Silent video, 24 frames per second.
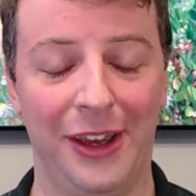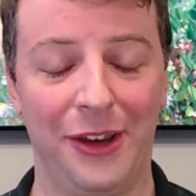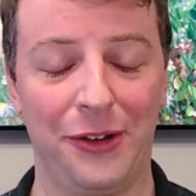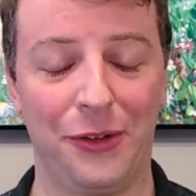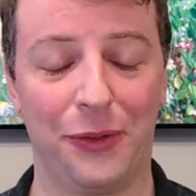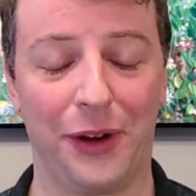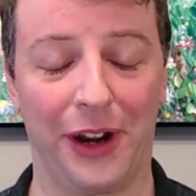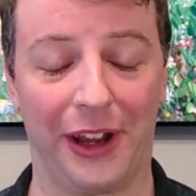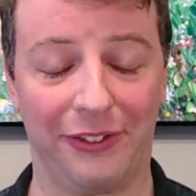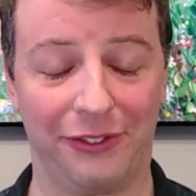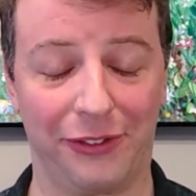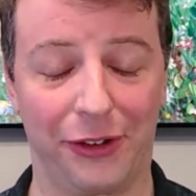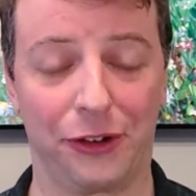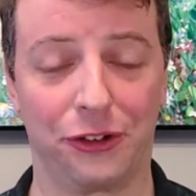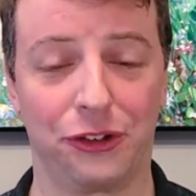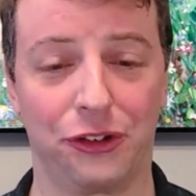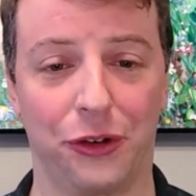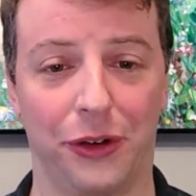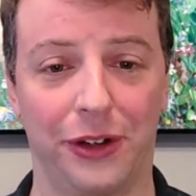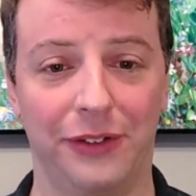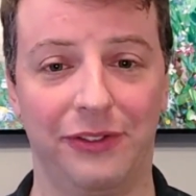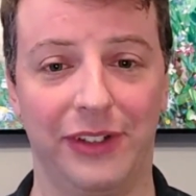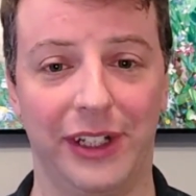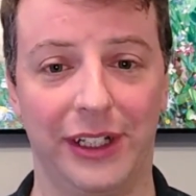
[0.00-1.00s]
When I first
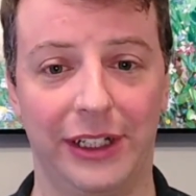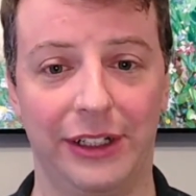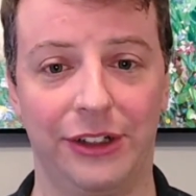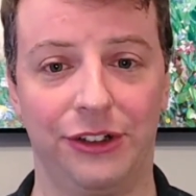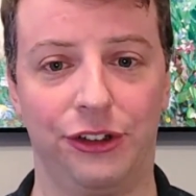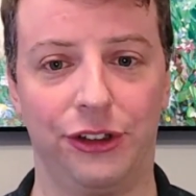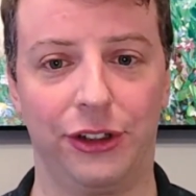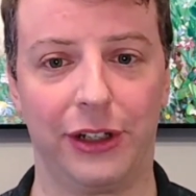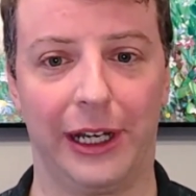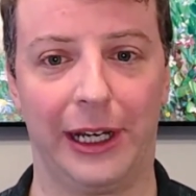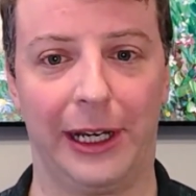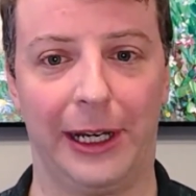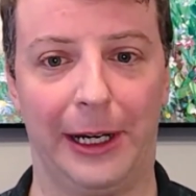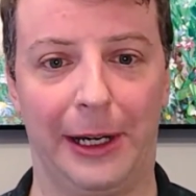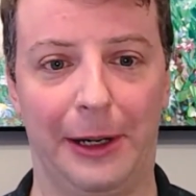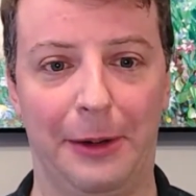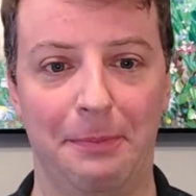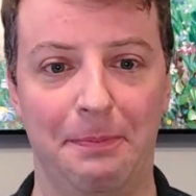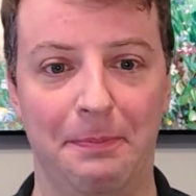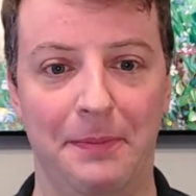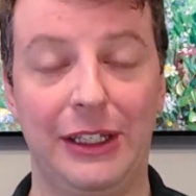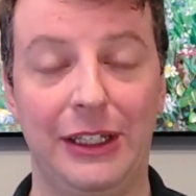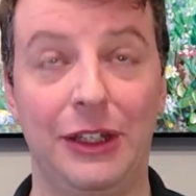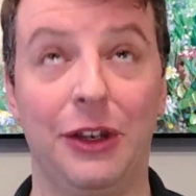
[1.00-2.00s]
joined Village,
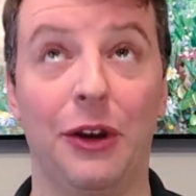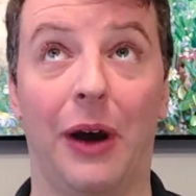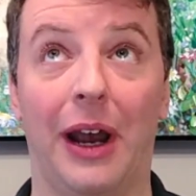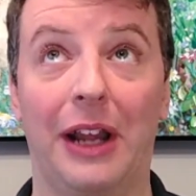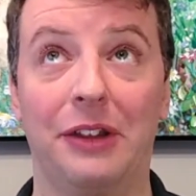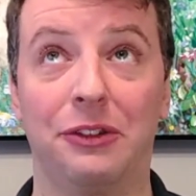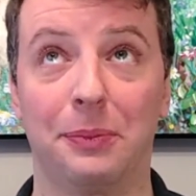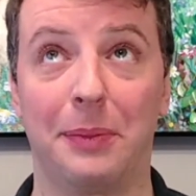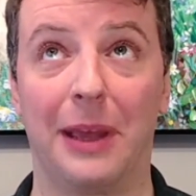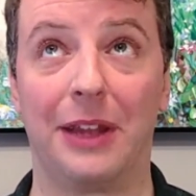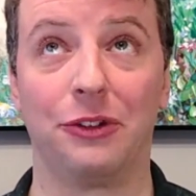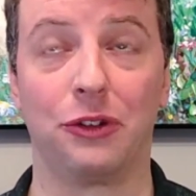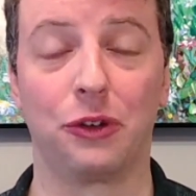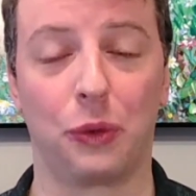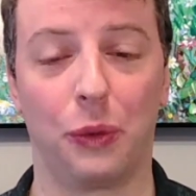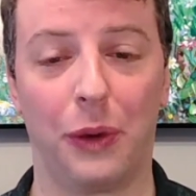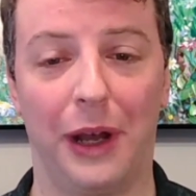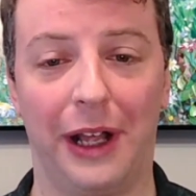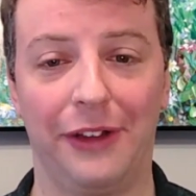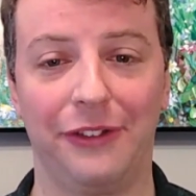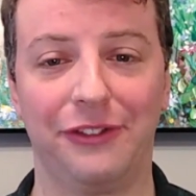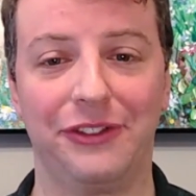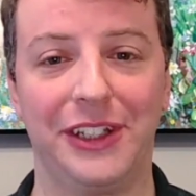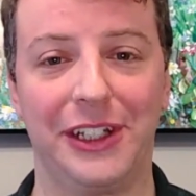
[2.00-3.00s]
I spent
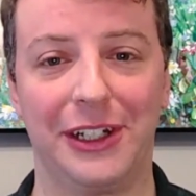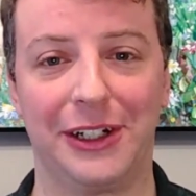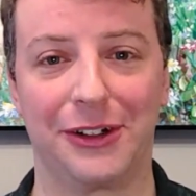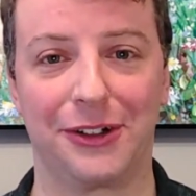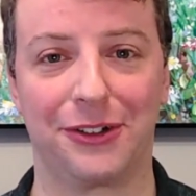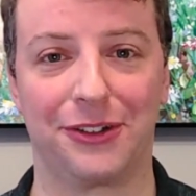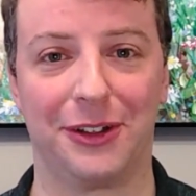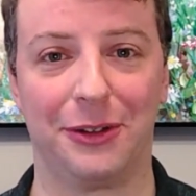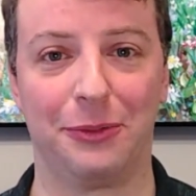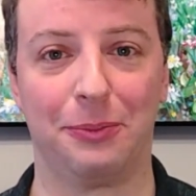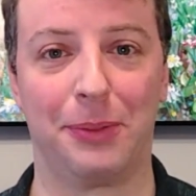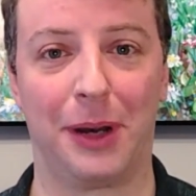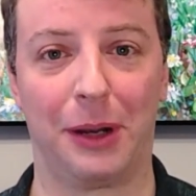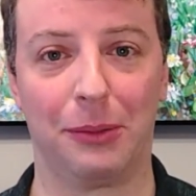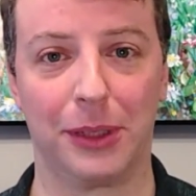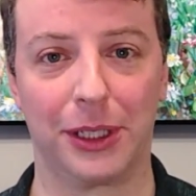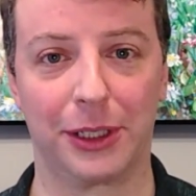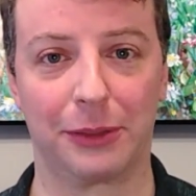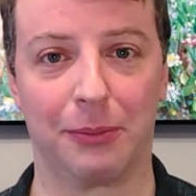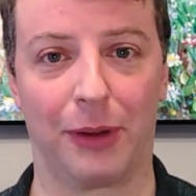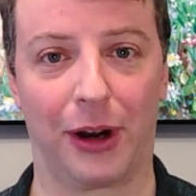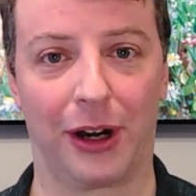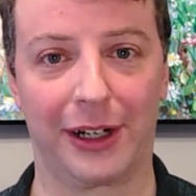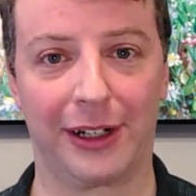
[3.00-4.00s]
12 years in
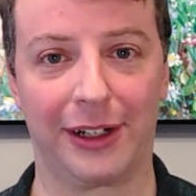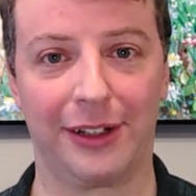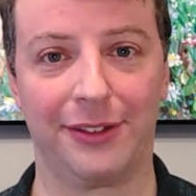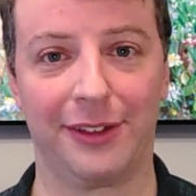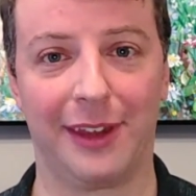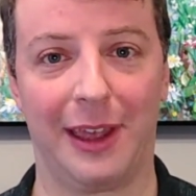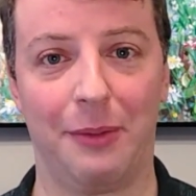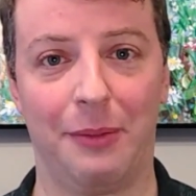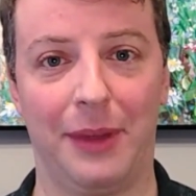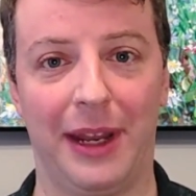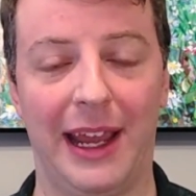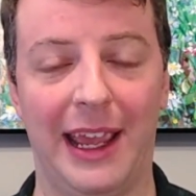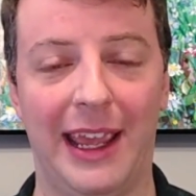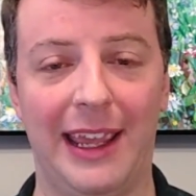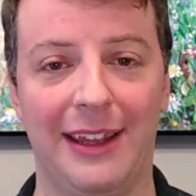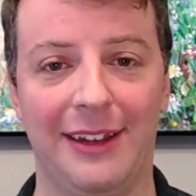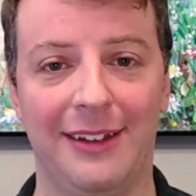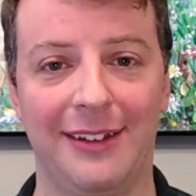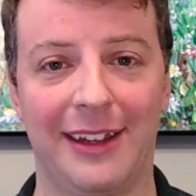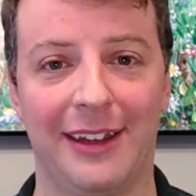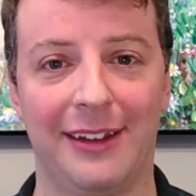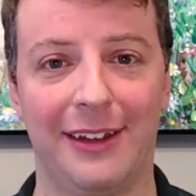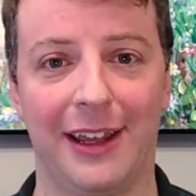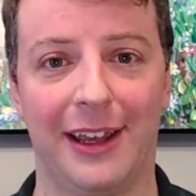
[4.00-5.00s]
public markets
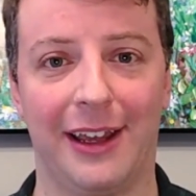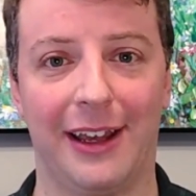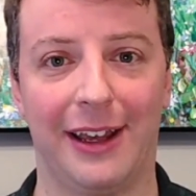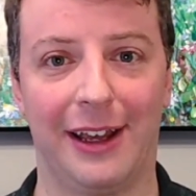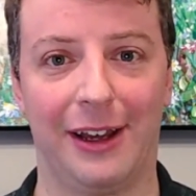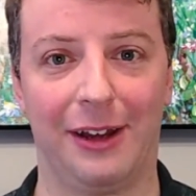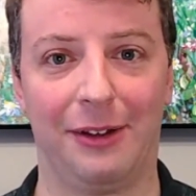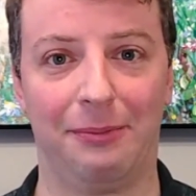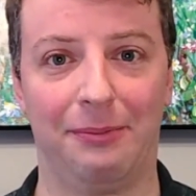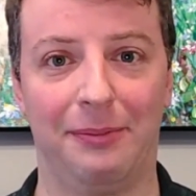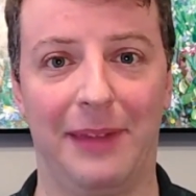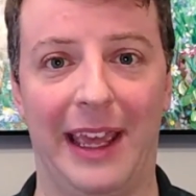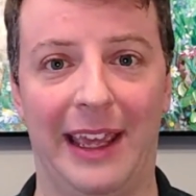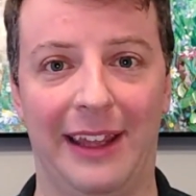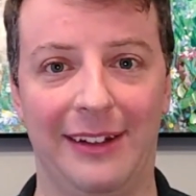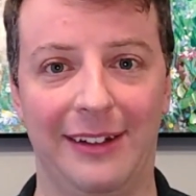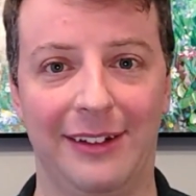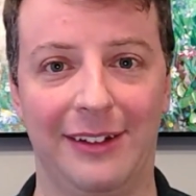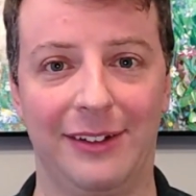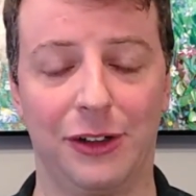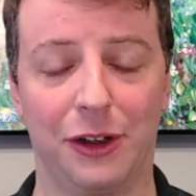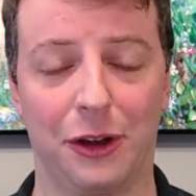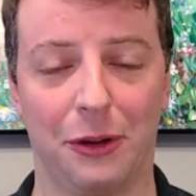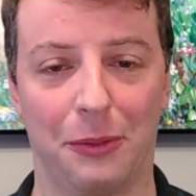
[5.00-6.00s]
M&A
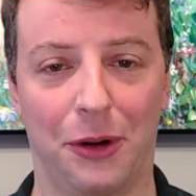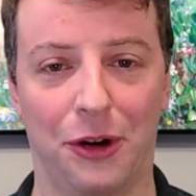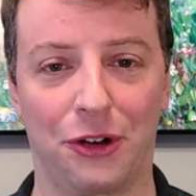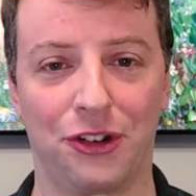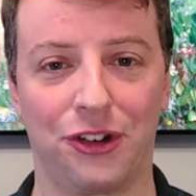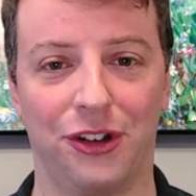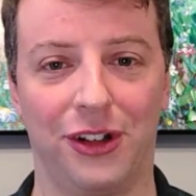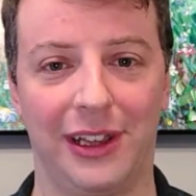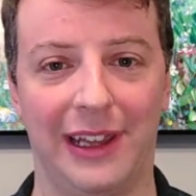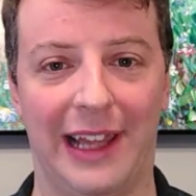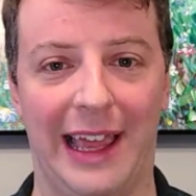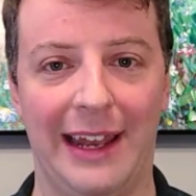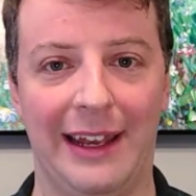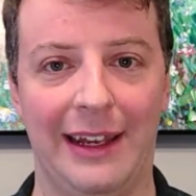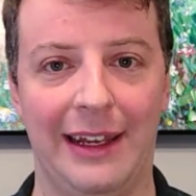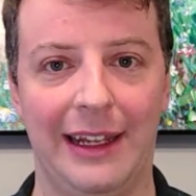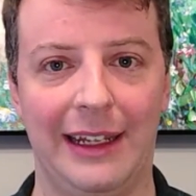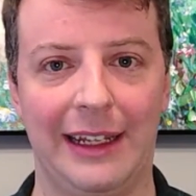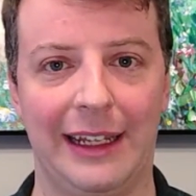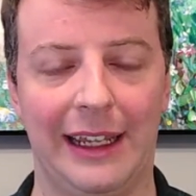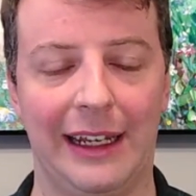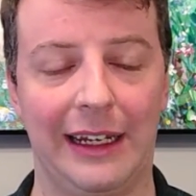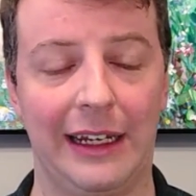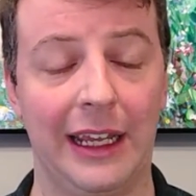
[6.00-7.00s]
and commercial
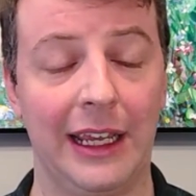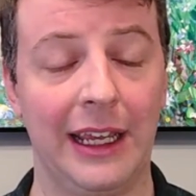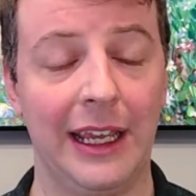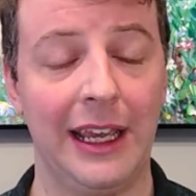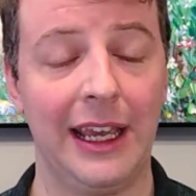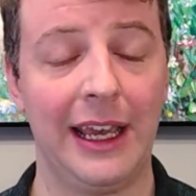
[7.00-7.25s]
lending, and